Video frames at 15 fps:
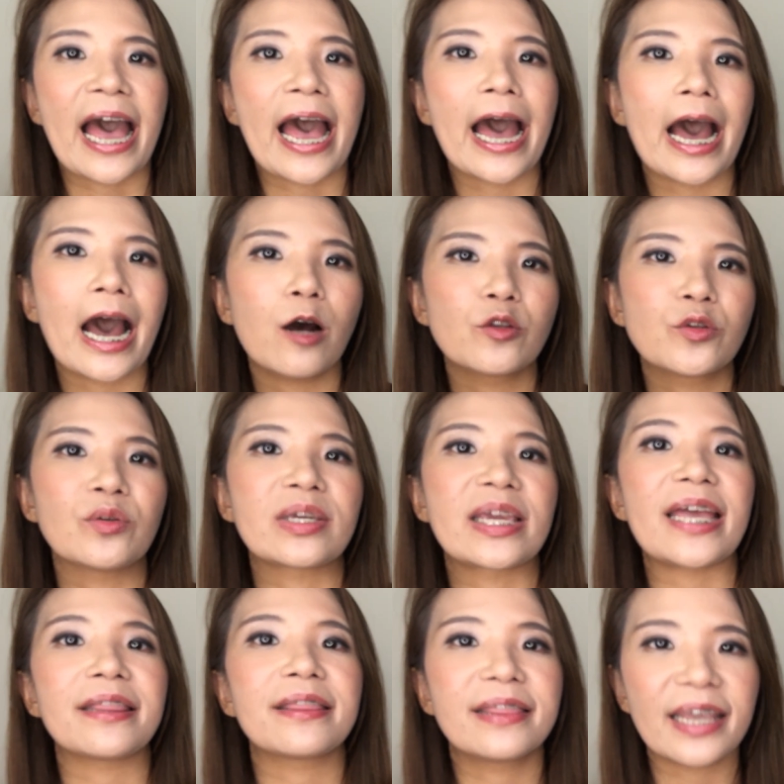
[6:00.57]
how to
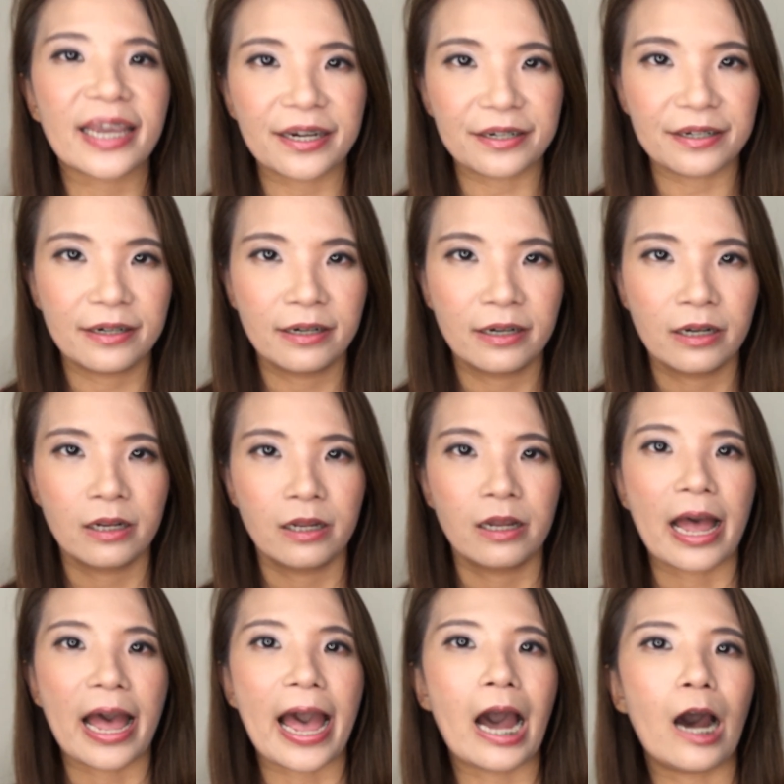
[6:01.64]
get there
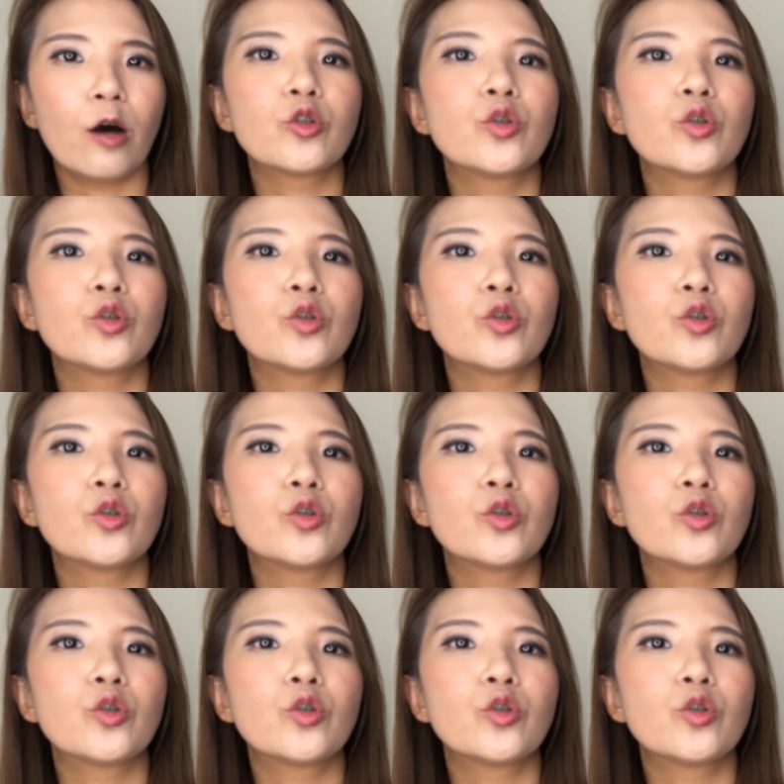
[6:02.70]
how